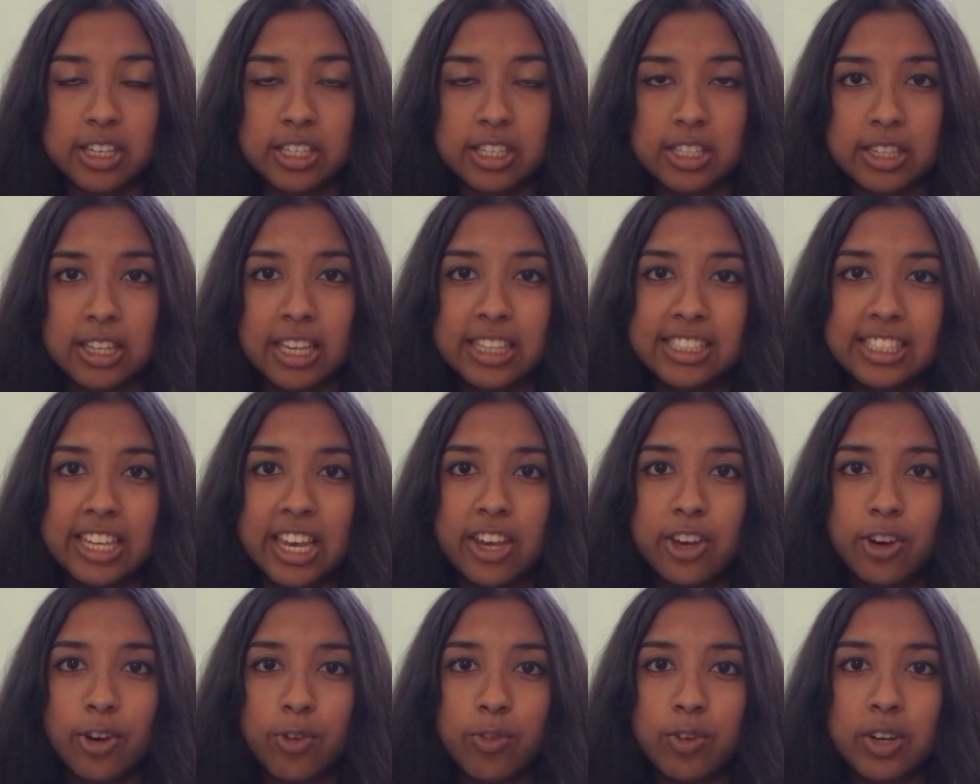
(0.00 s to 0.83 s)
Let's say
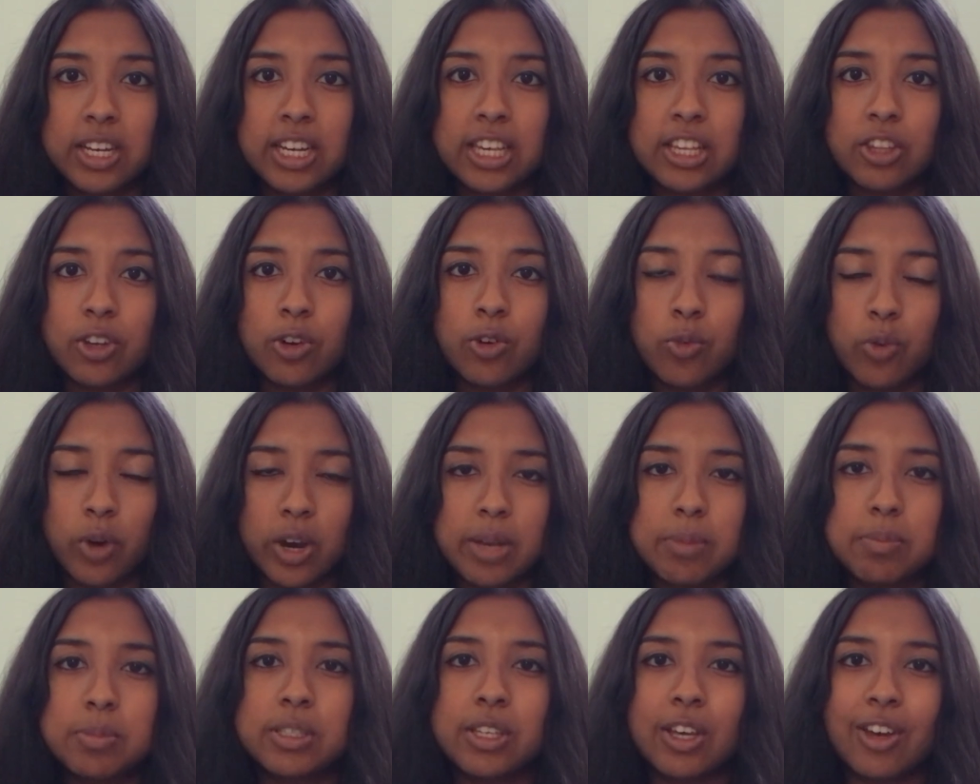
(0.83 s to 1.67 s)
you're reading The
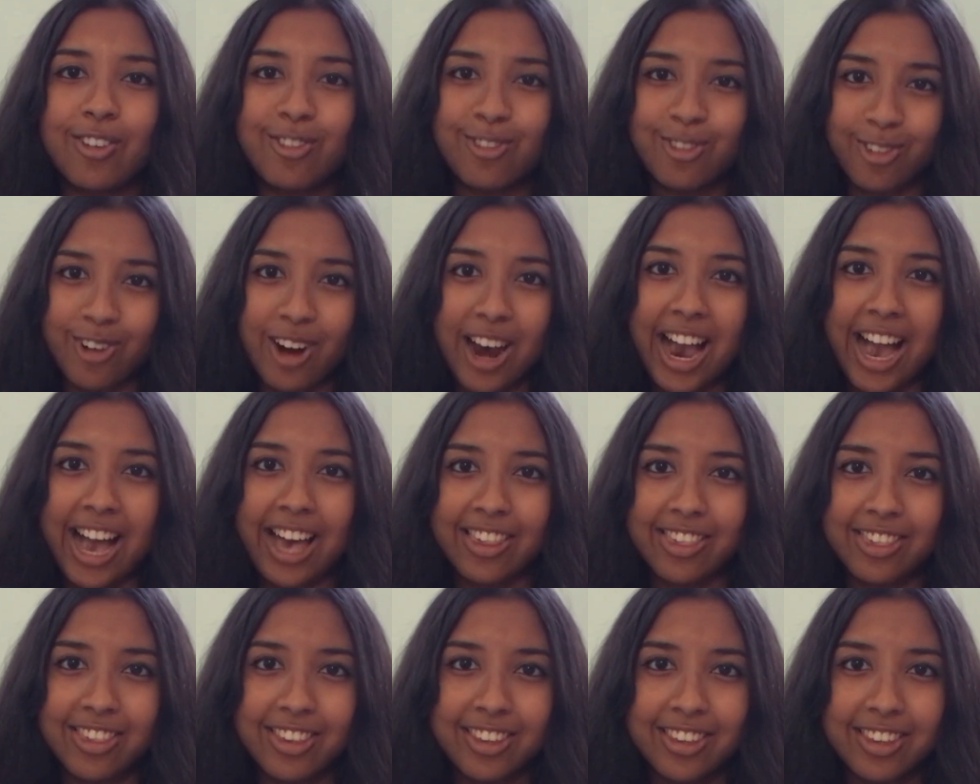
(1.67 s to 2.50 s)
Grapes of
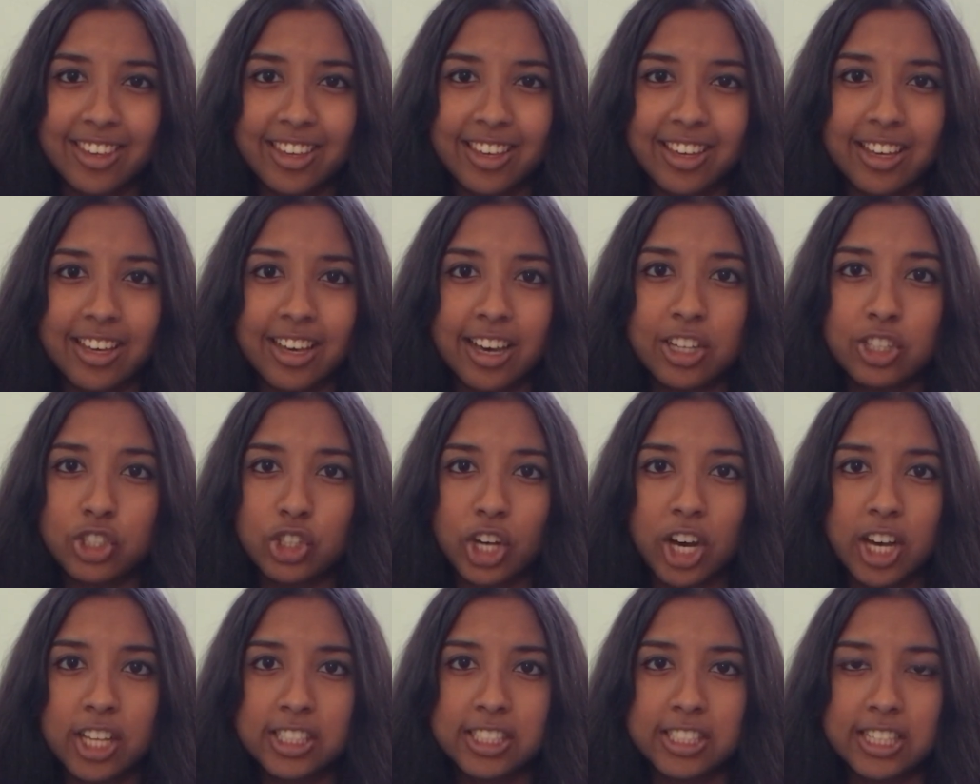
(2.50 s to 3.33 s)
Wrath, a
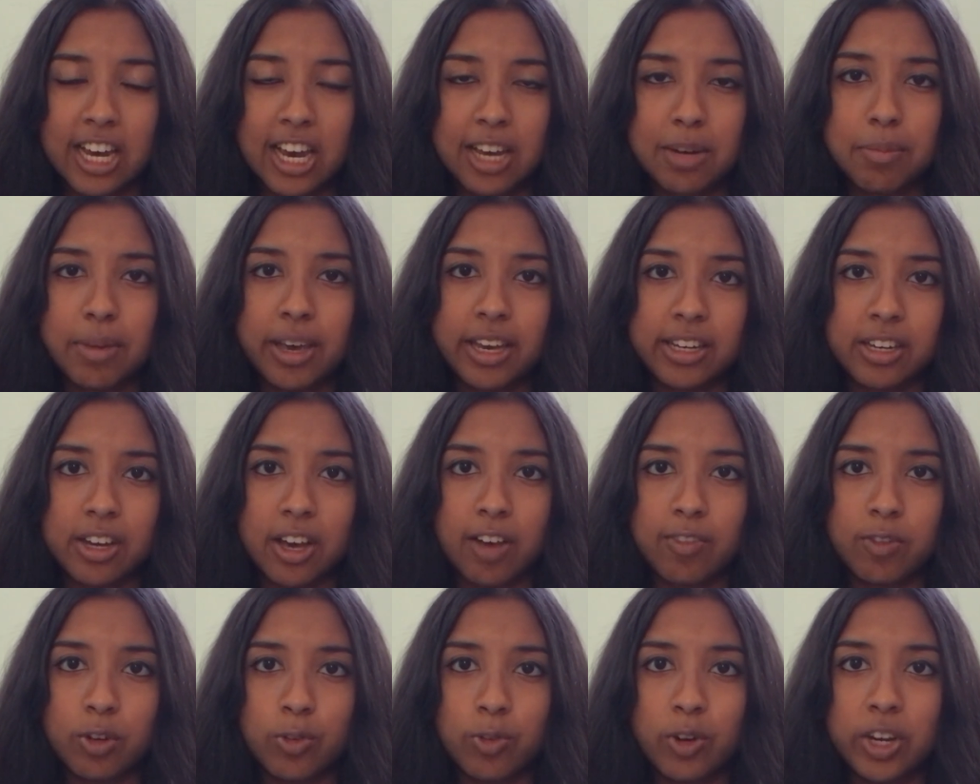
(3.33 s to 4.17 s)
John Steinbeck
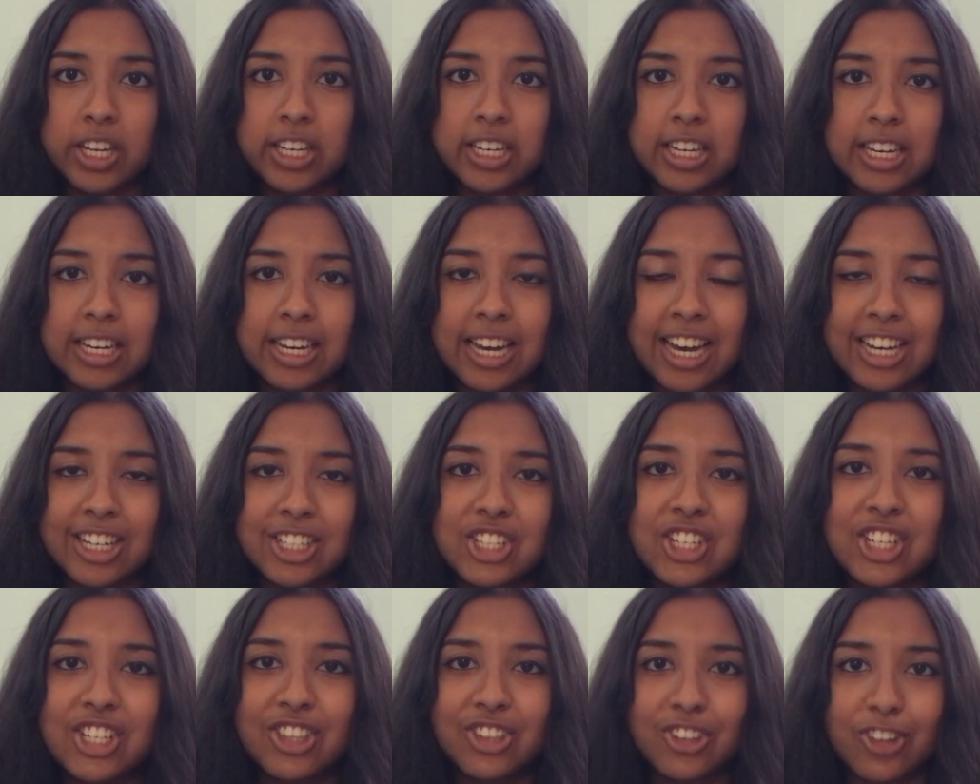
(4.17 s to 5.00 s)
novel written in
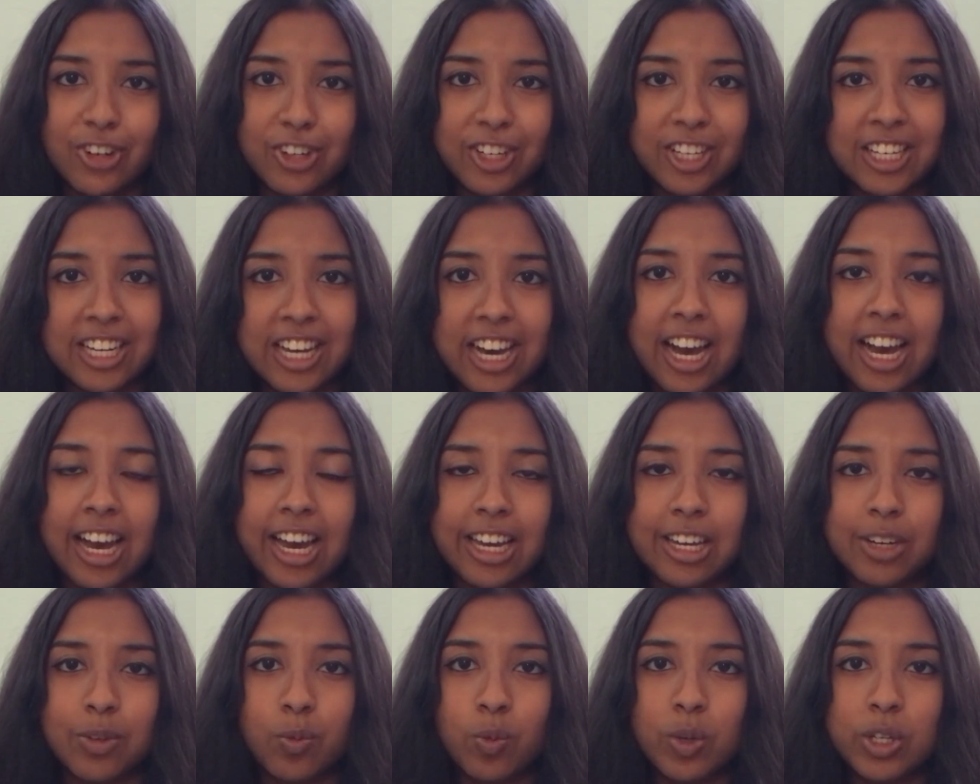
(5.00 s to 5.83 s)

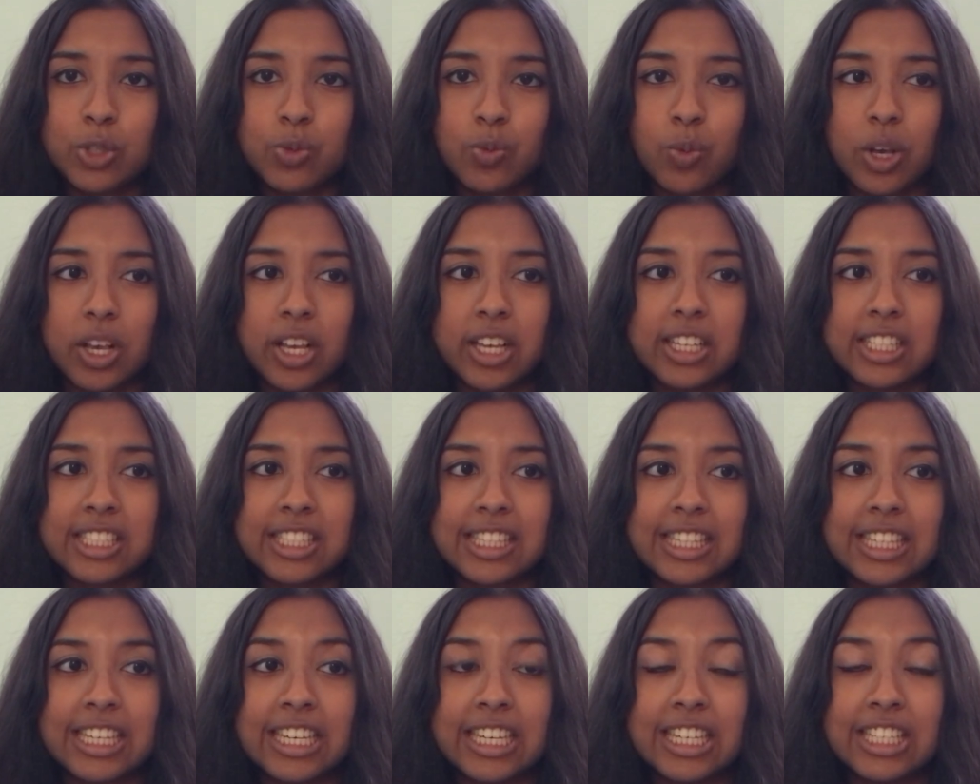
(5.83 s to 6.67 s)
1939, which was
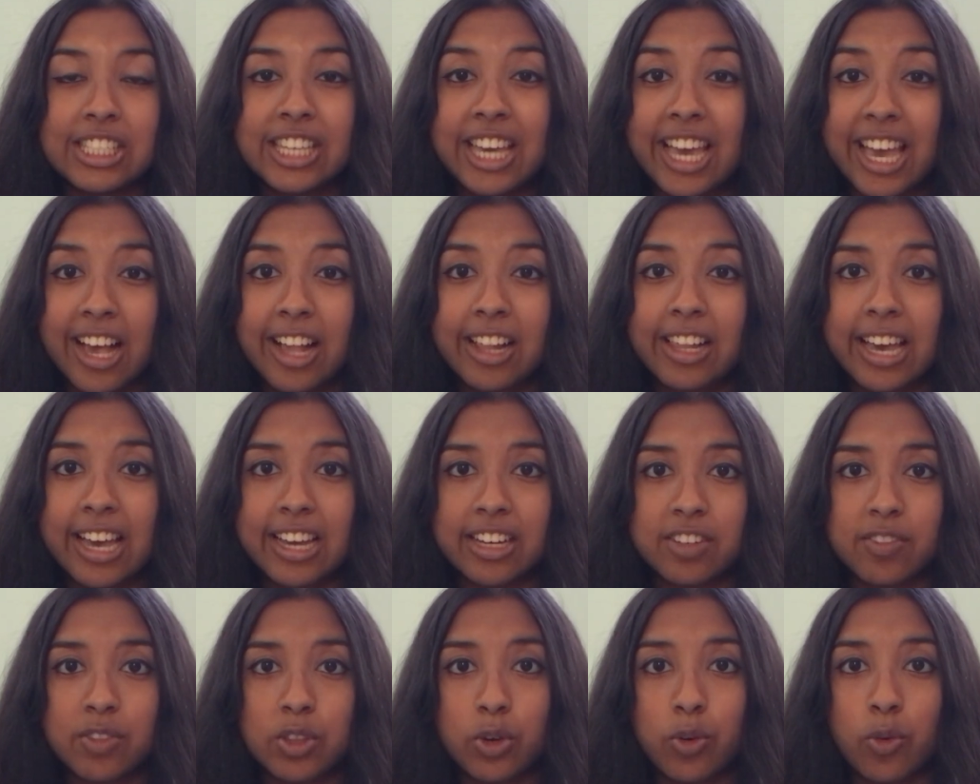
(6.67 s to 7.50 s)
the tail
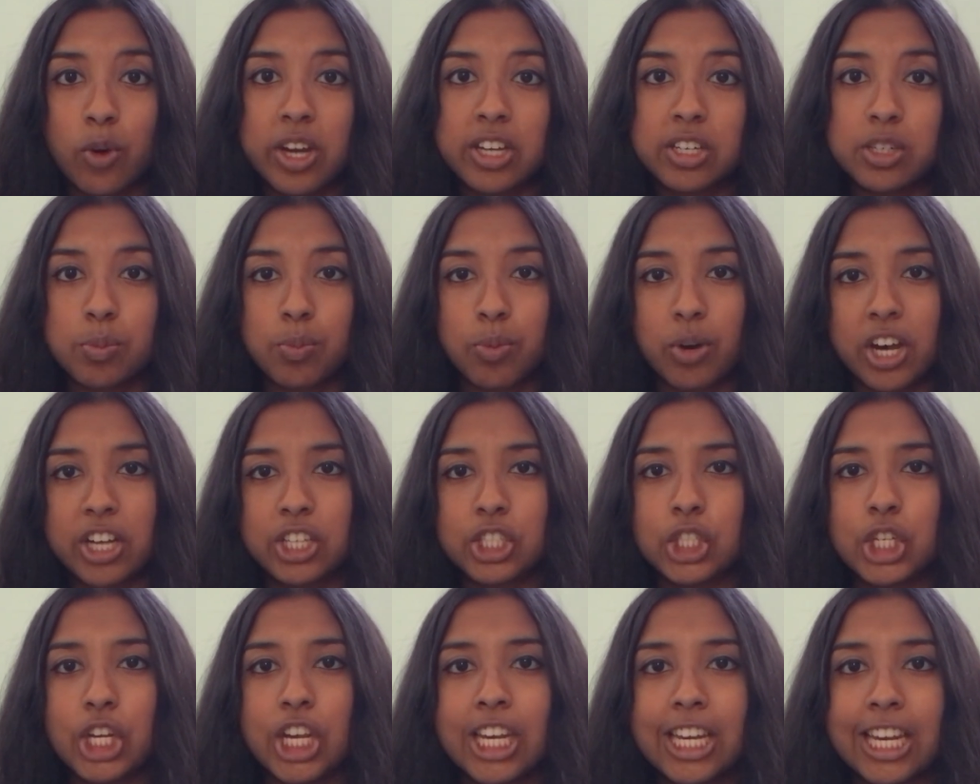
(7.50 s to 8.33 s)
end of the Great
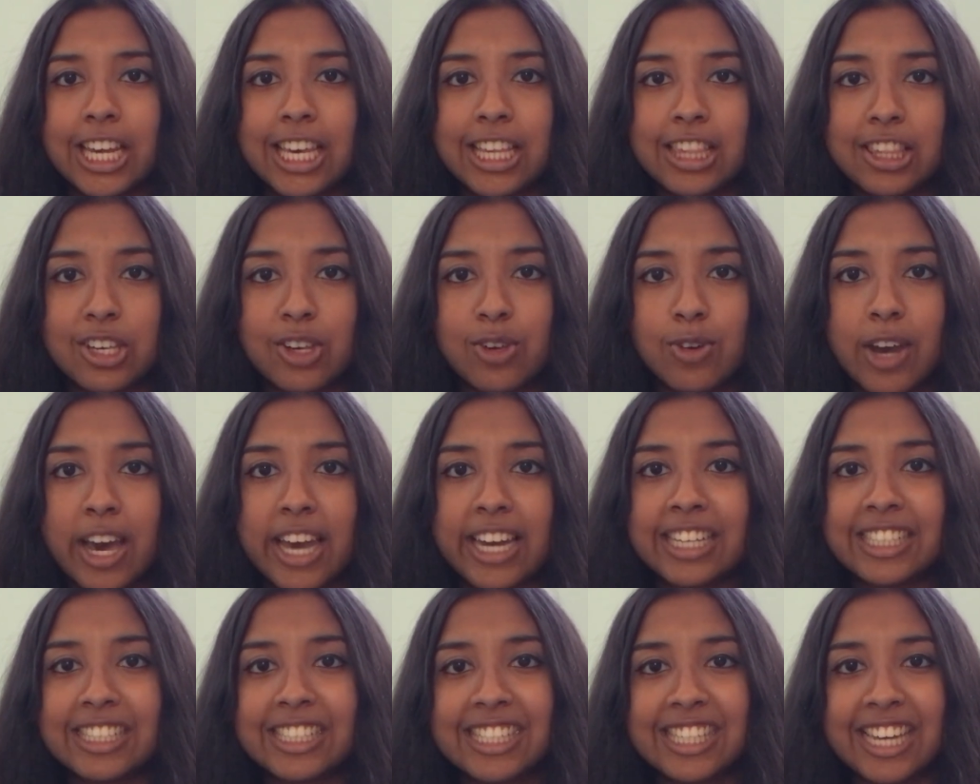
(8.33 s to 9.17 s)
Depression in the
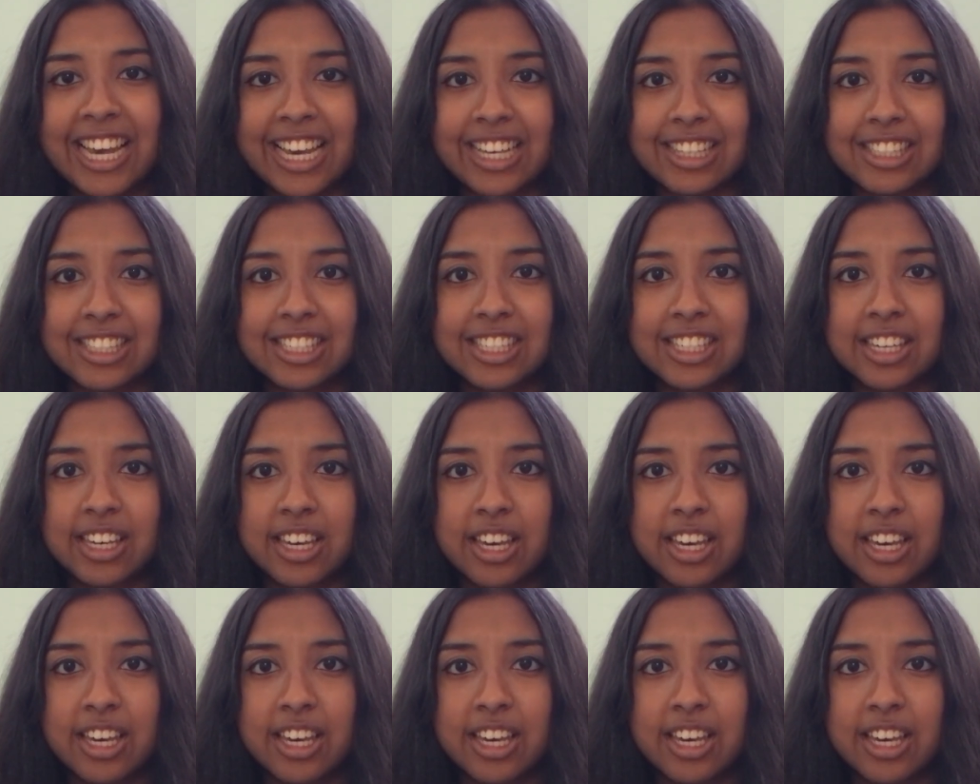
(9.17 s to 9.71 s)
United States.